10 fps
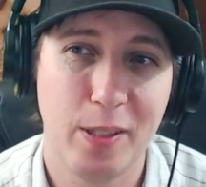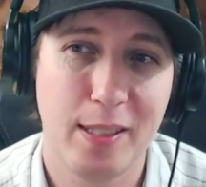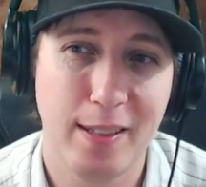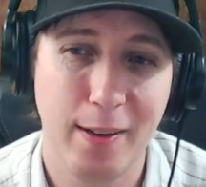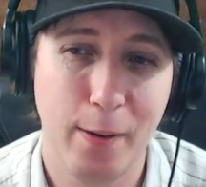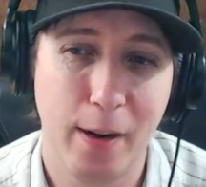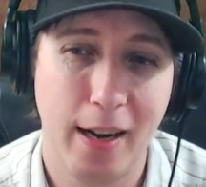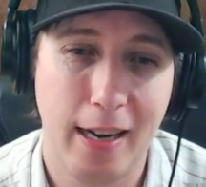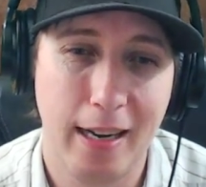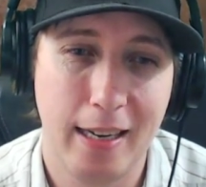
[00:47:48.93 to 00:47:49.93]
So
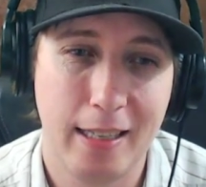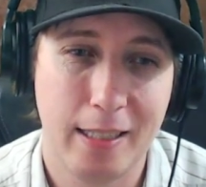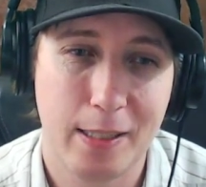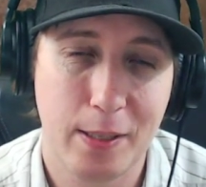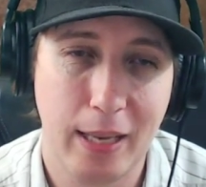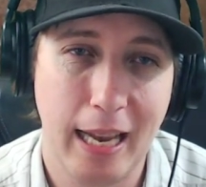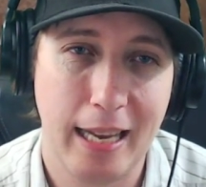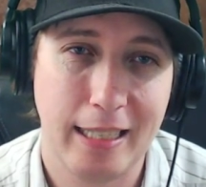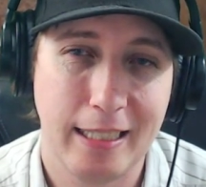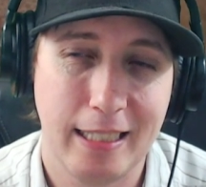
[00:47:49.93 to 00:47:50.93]
yeah,
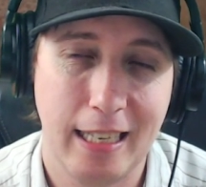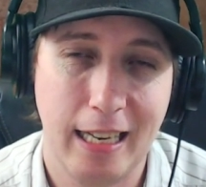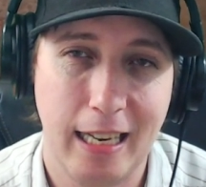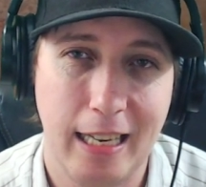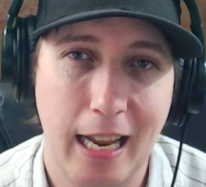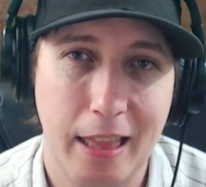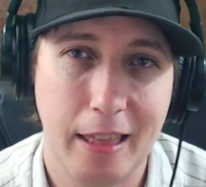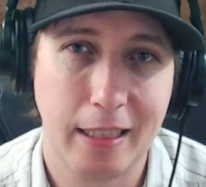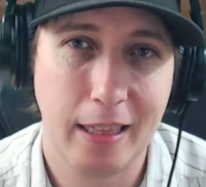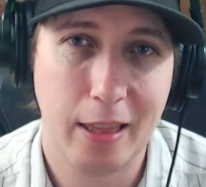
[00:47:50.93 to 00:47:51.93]
I
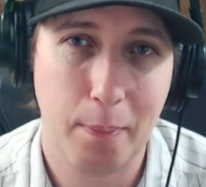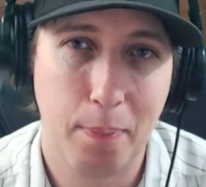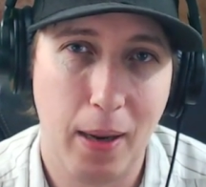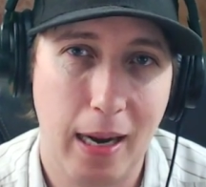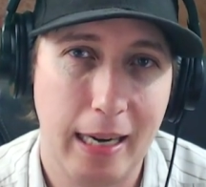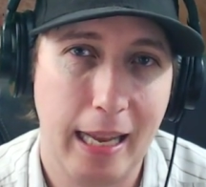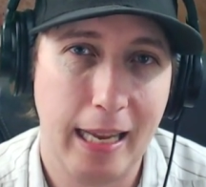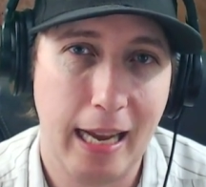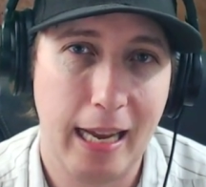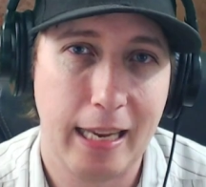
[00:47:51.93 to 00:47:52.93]
think that the bot
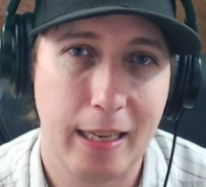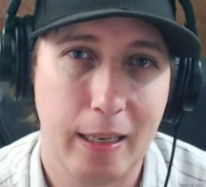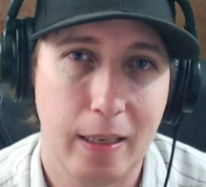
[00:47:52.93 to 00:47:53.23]
AI